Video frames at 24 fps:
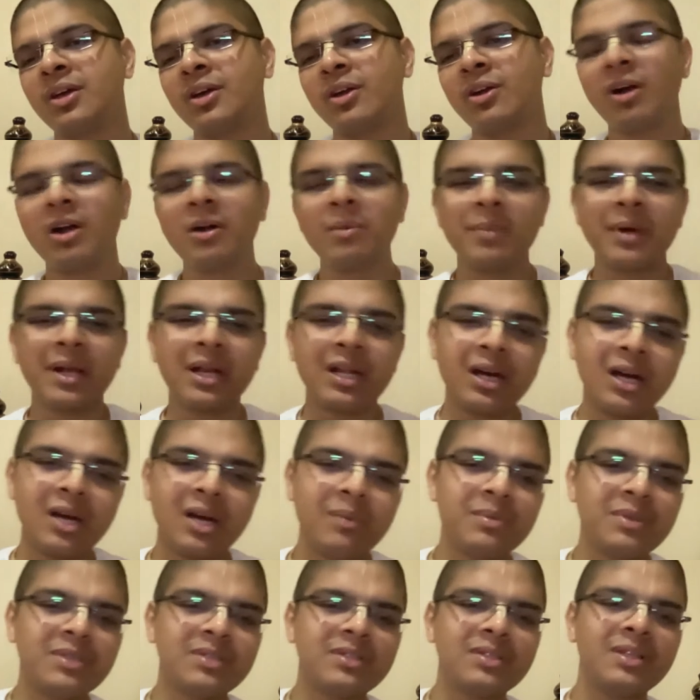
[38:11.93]
Lord
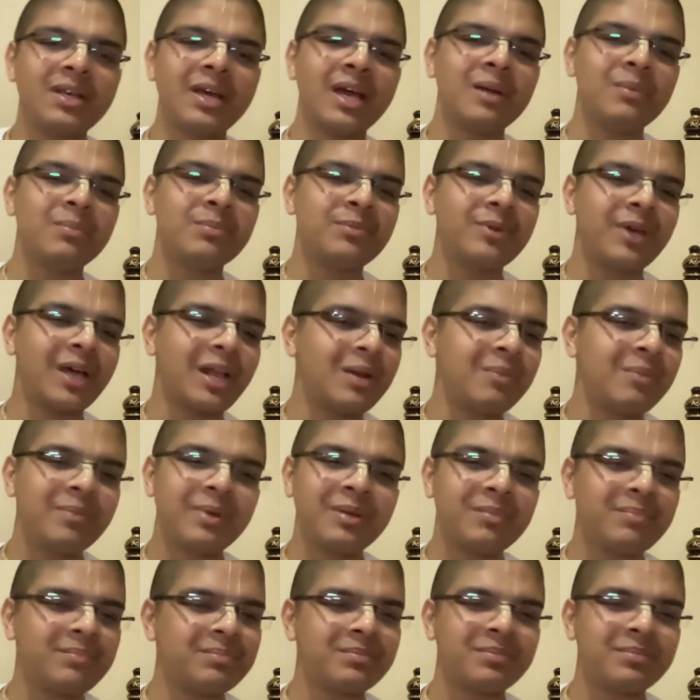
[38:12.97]
Balaram is the help,
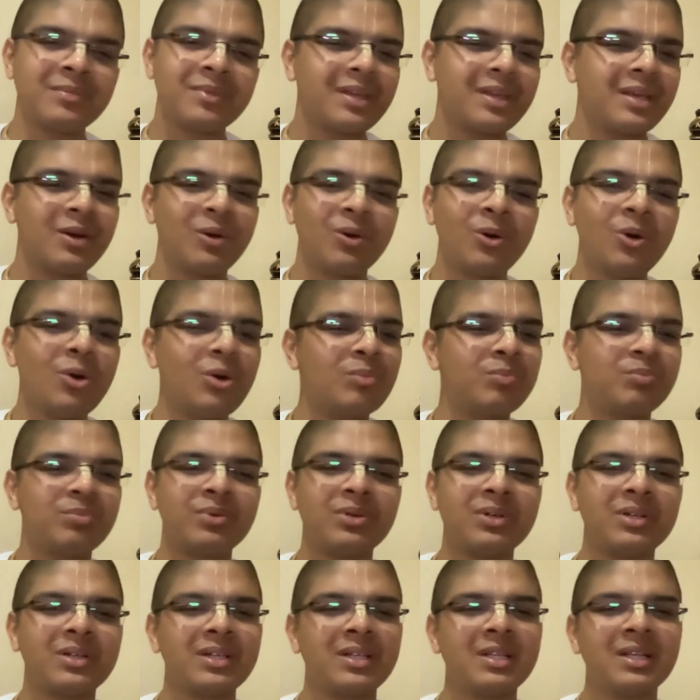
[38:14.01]
helping hope
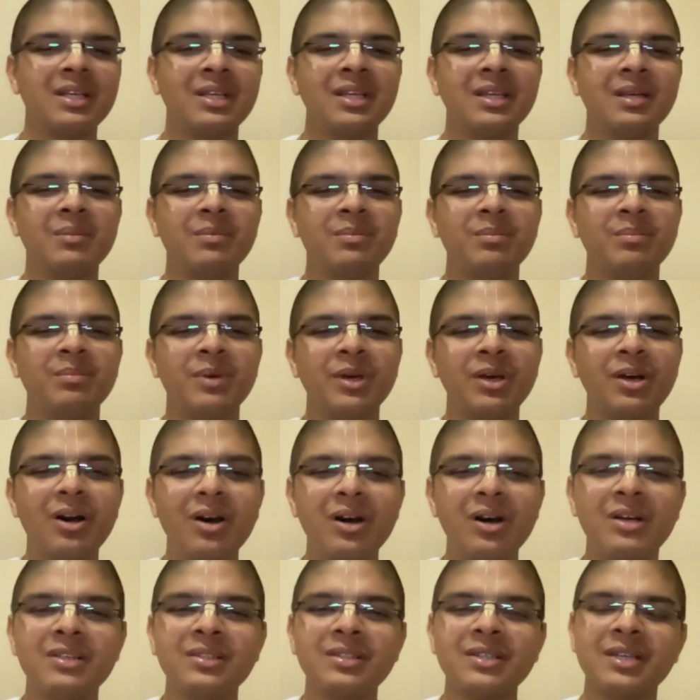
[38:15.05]

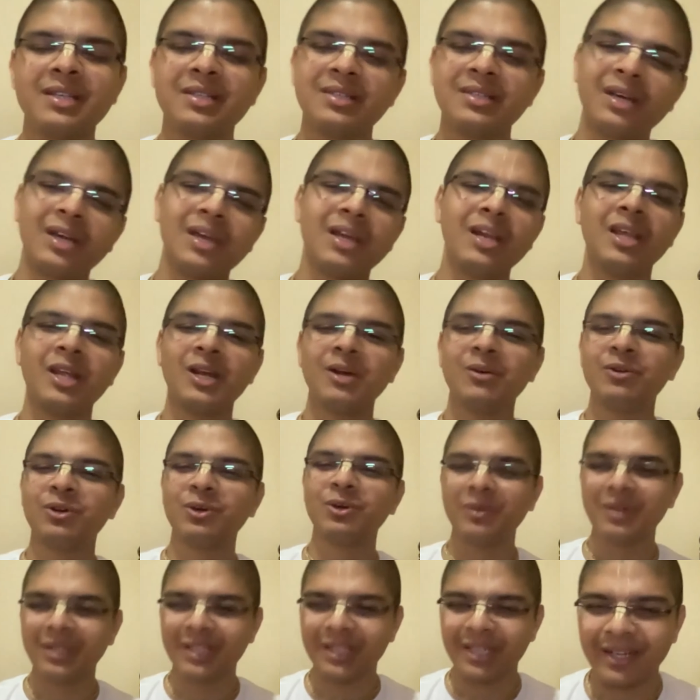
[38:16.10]
because he's the killer of
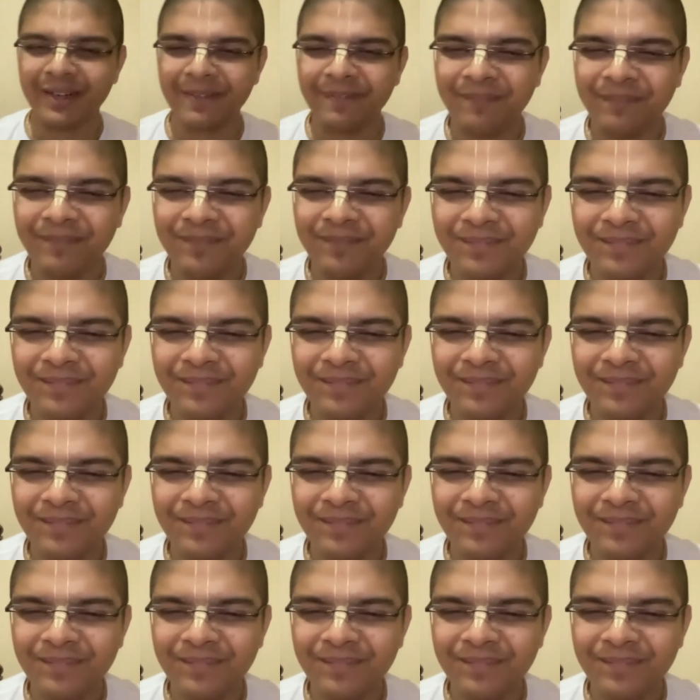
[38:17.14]
Duvida.